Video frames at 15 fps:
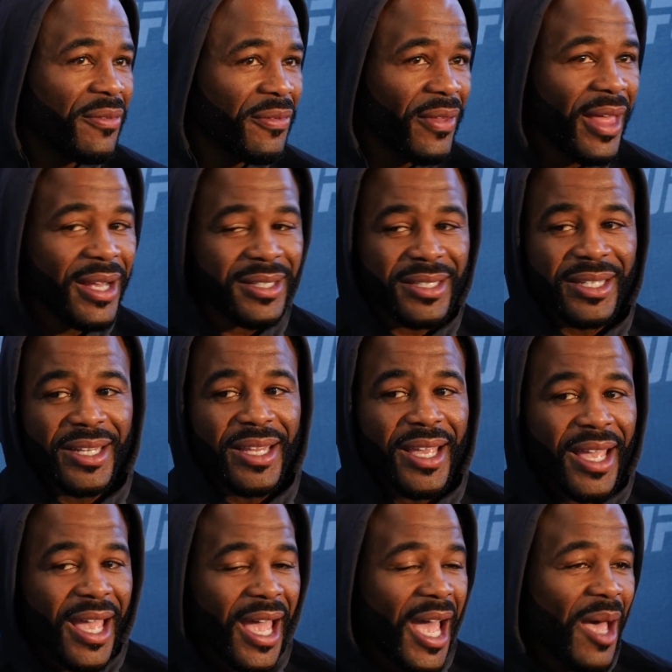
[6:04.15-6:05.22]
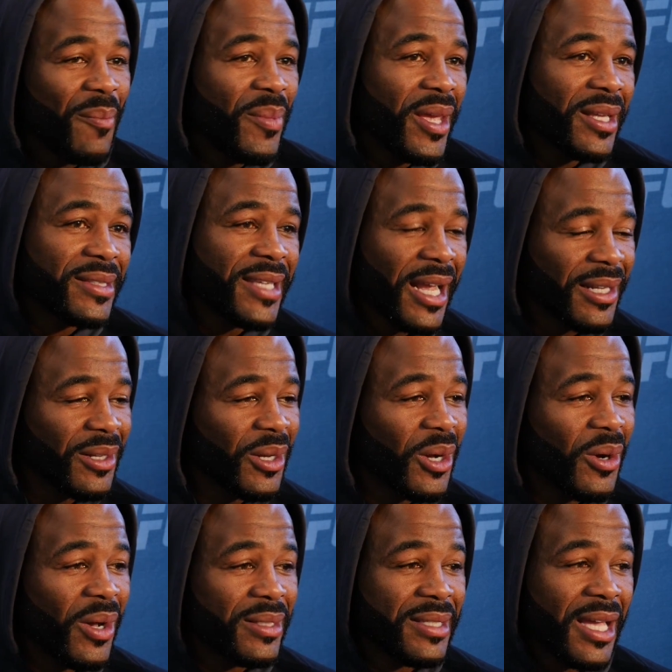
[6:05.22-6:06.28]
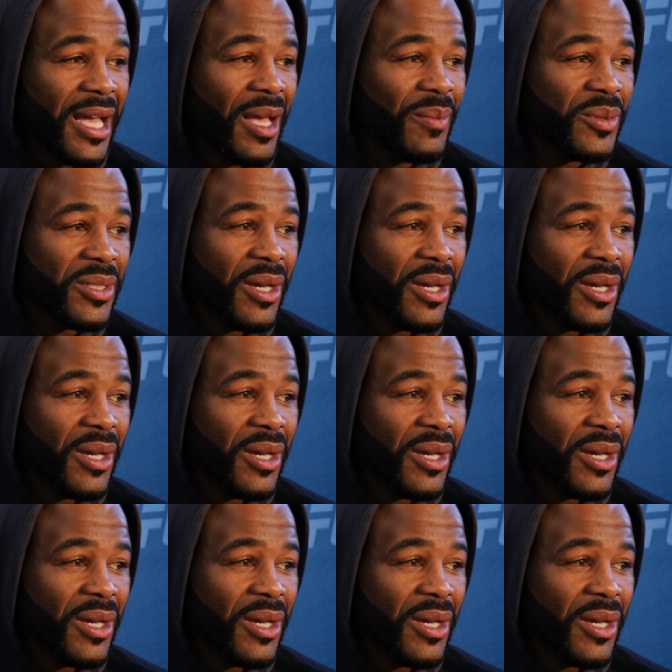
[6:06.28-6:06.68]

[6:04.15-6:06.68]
flashy, and being technical at times.